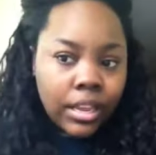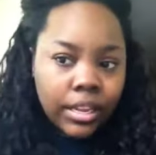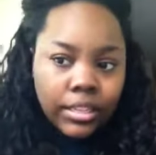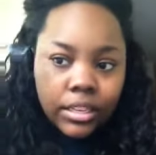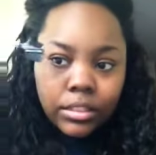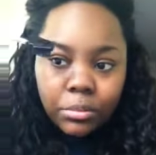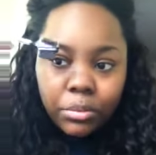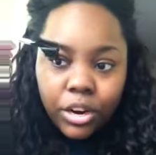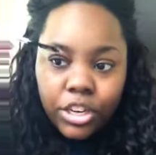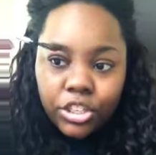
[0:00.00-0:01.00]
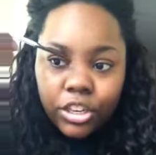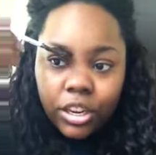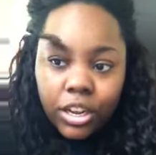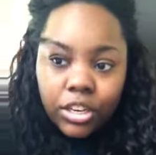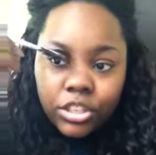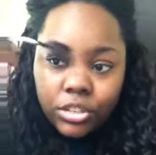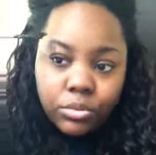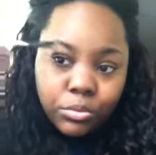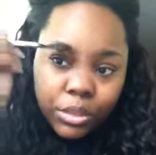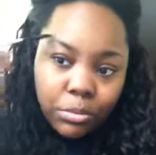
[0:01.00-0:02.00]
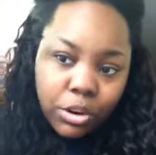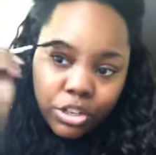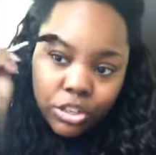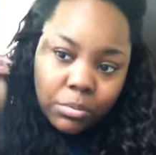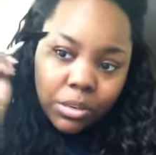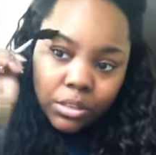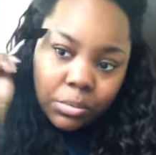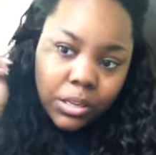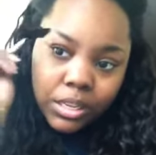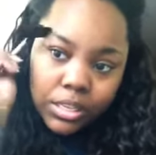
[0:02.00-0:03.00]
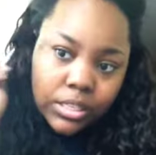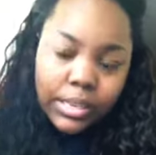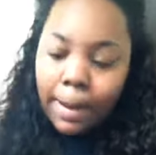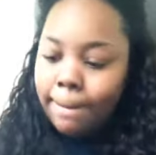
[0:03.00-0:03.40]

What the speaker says: I take the brush and I kind of just rebrush them into place.